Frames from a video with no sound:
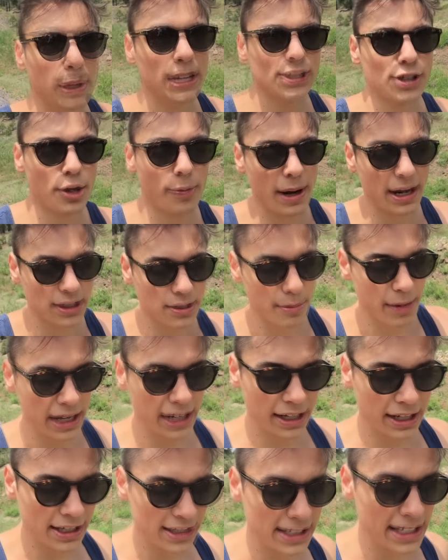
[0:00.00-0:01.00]
weeks, go back to
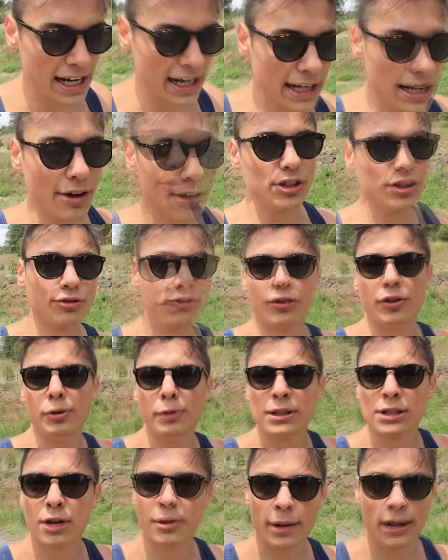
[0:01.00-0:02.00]
maintenance, eat at a deficit for a
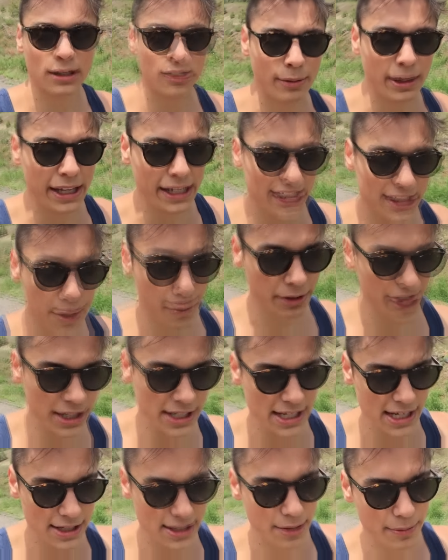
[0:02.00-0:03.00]
few weeks, go back to maintenance. And what
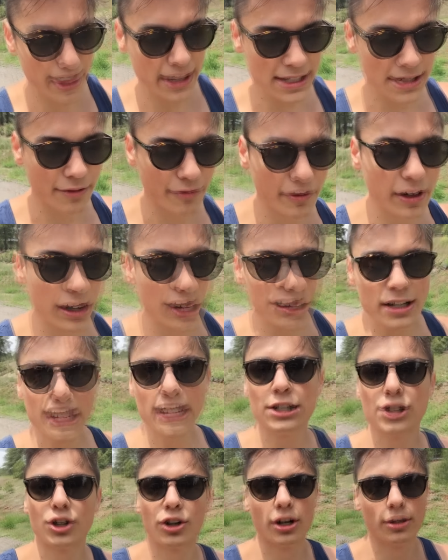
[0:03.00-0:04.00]
this does, it makes it
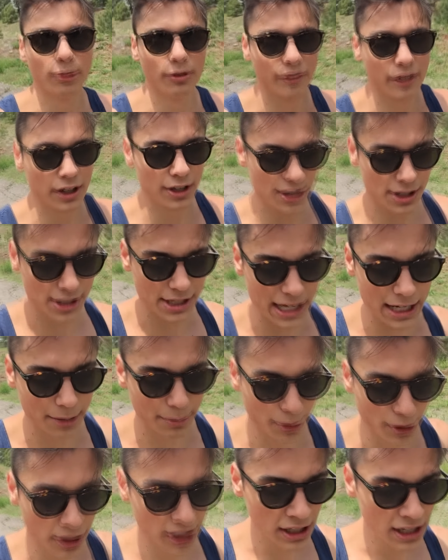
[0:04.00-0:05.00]
very enjoyable, very
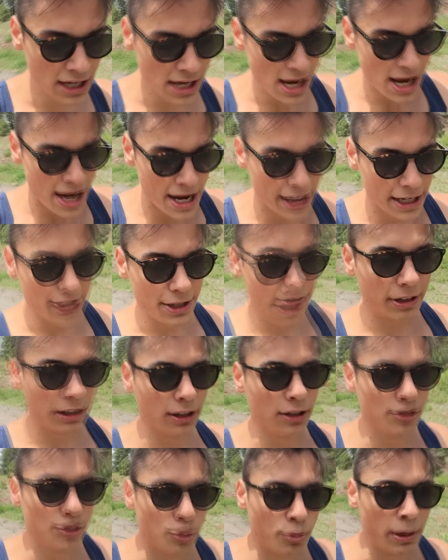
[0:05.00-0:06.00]
sustainable, and you
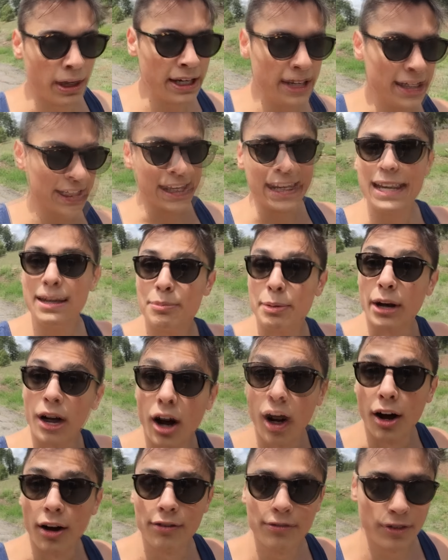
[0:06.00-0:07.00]
can lose weight and keep it
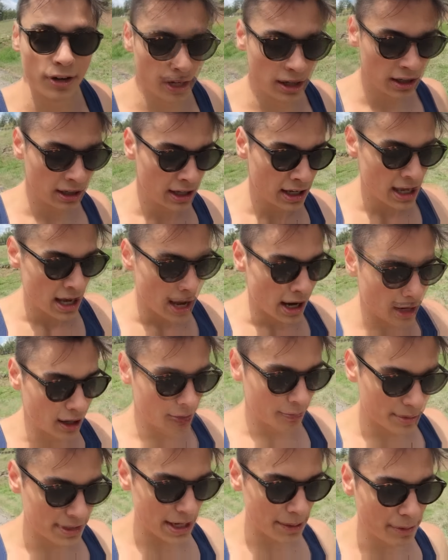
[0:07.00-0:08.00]
off.
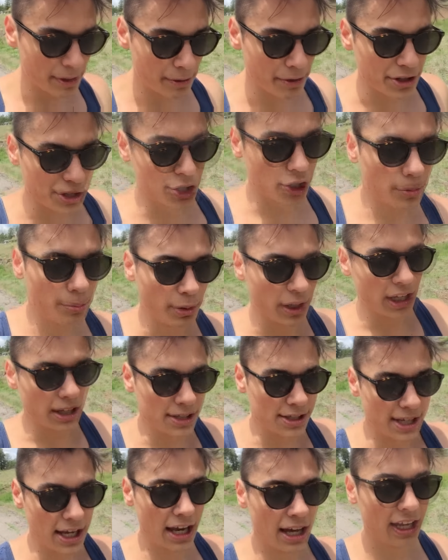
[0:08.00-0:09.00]
Um, same thing with a
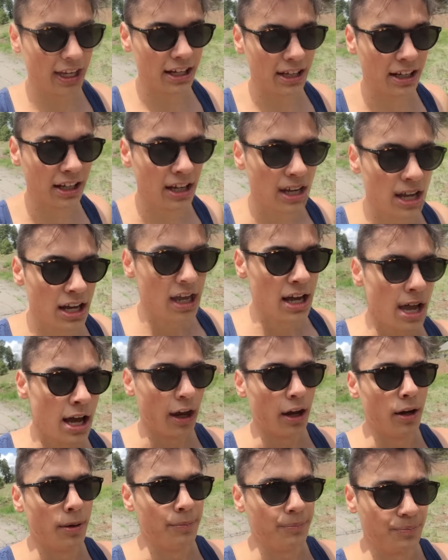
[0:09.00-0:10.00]
surplus.
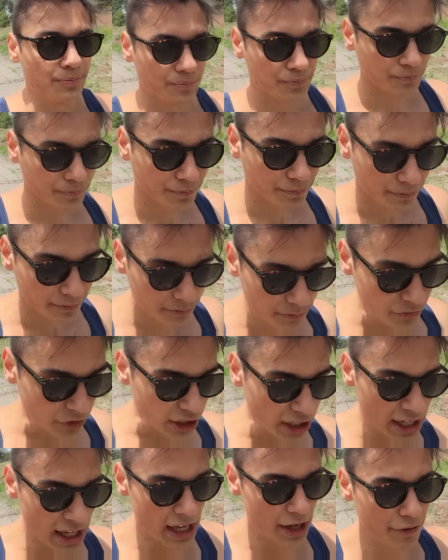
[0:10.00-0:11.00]
Um,
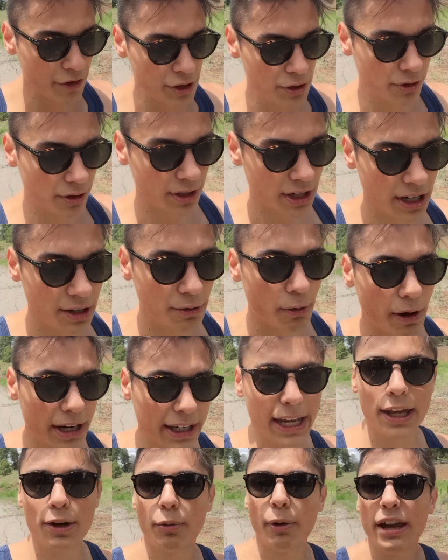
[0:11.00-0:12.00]
if you want
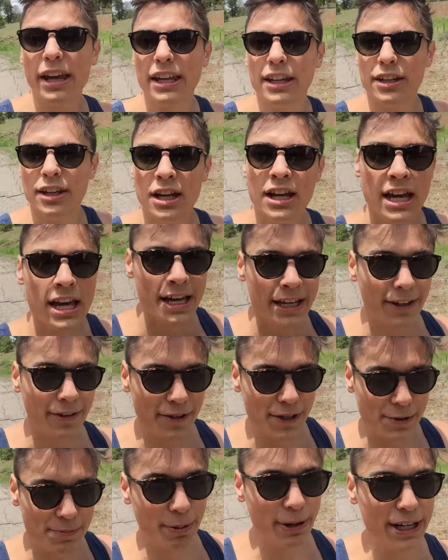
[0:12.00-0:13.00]
to gain weight,
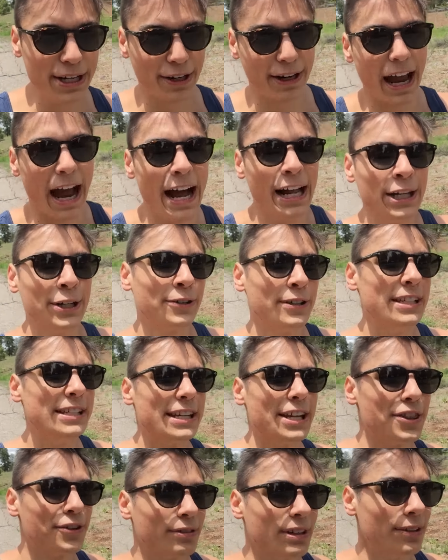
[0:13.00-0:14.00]
don't just put your
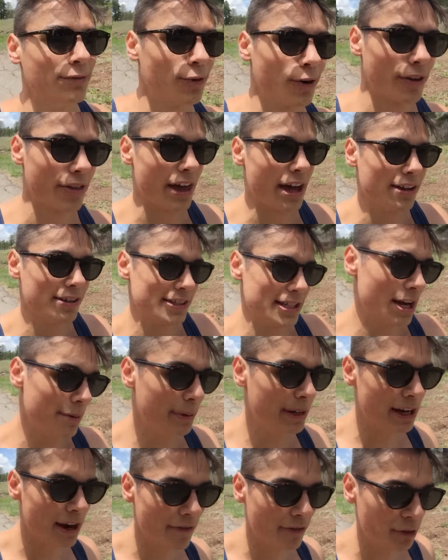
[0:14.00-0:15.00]
calories at three or 4,000. I
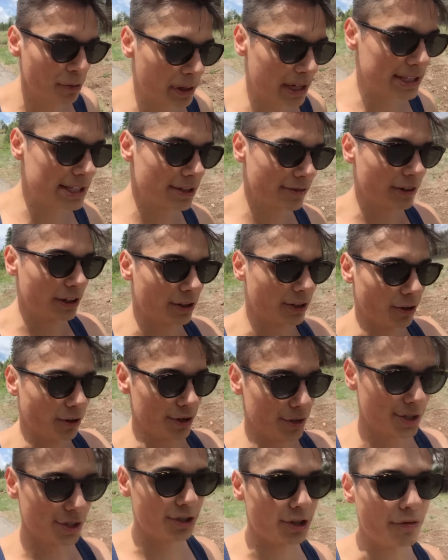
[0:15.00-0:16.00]
mean, everyone has different
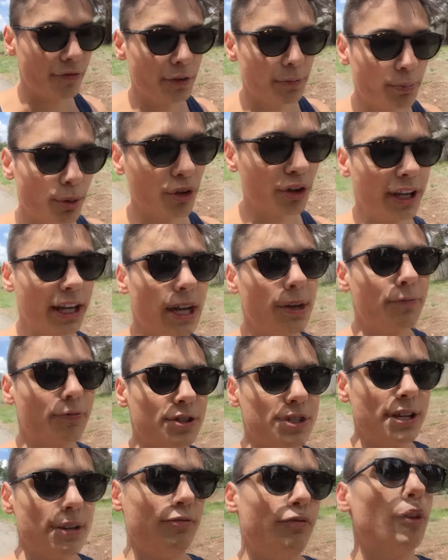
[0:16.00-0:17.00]
goals. So, so if you're bulking up
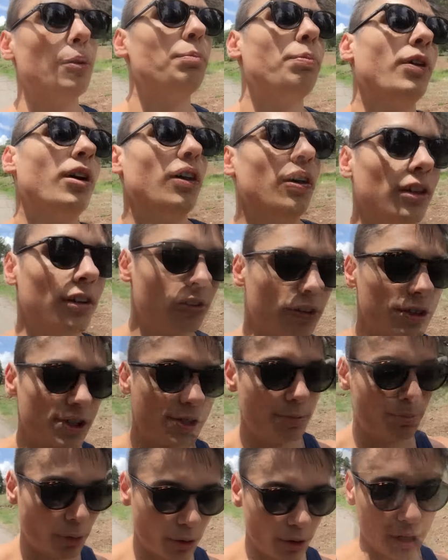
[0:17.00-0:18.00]
for say football or a
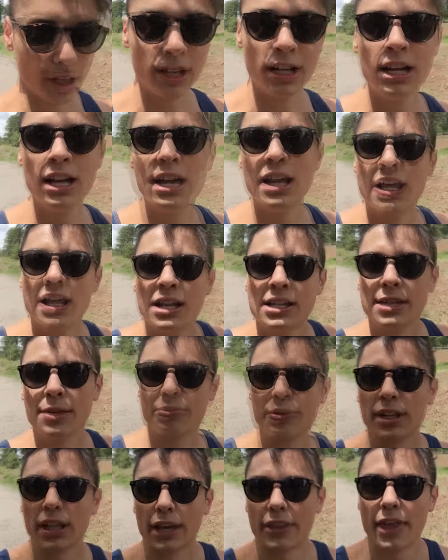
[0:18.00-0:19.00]
sport,
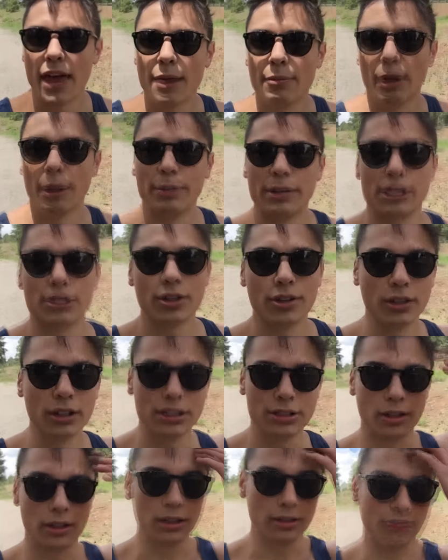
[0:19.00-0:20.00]
something like that might be
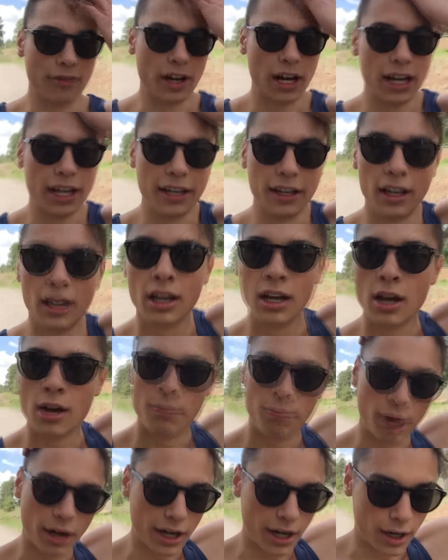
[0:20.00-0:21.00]
totally, totally fine.
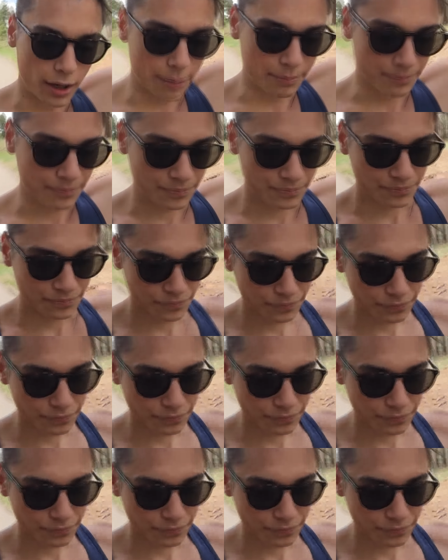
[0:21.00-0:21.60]
But um,